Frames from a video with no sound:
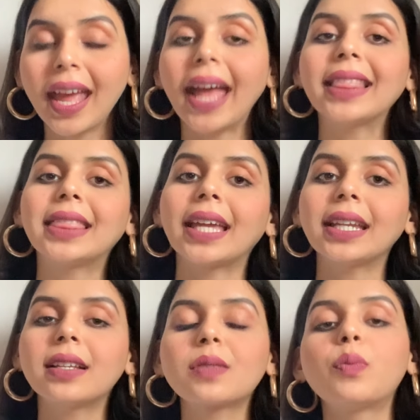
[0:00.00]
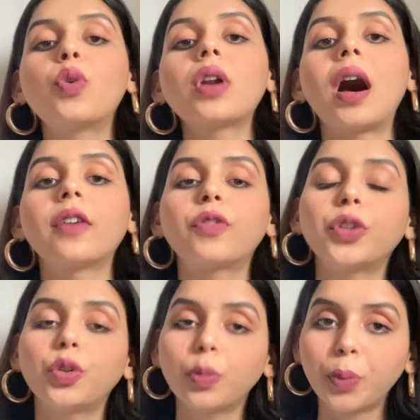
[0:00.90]
and then it is more hard for
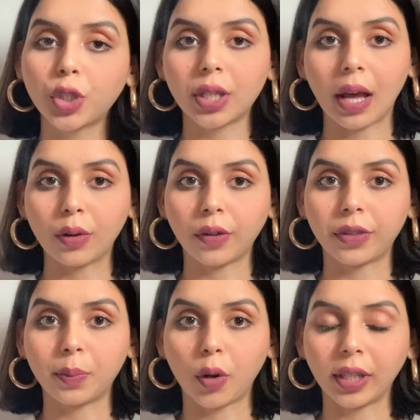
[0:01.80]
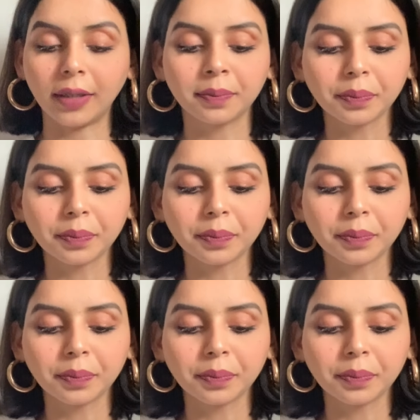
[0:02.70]
you to push it out of the body.